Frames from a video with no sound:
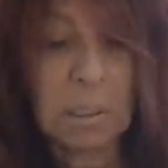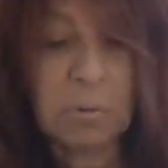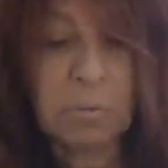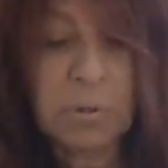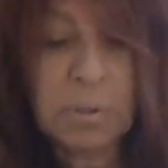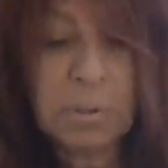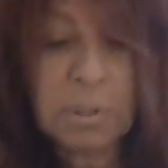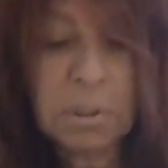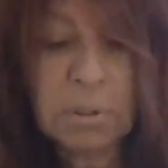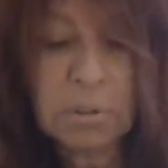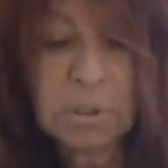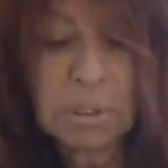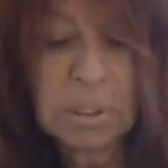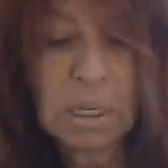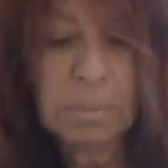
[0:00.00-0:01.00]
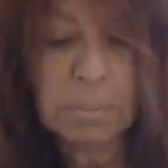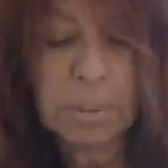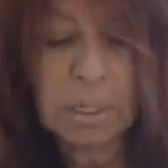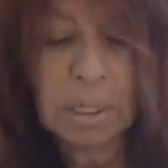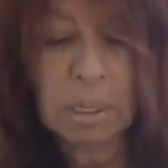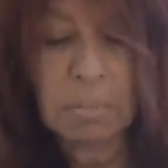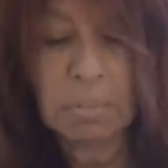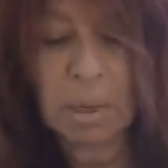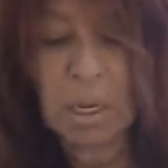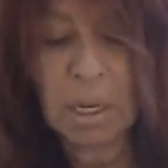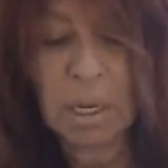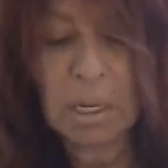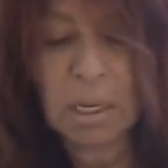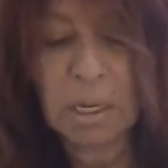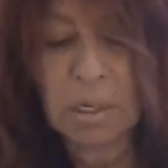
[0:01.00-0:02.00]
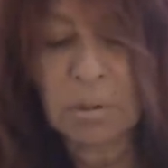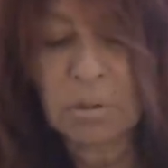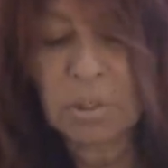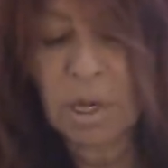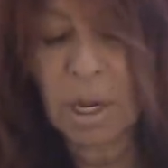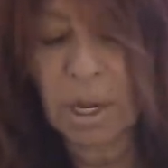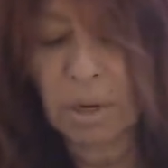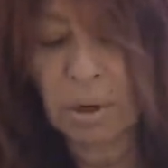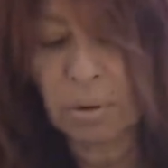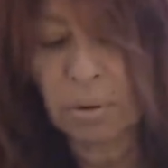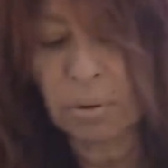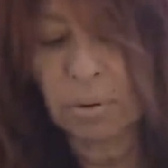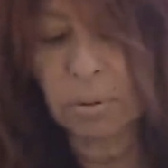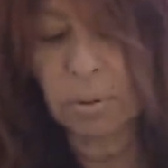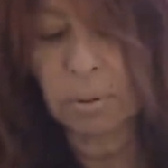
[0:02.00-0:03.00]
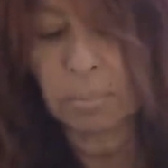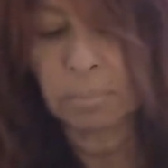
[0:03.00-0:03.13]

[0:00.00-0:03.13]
I feel like here somebody may get tired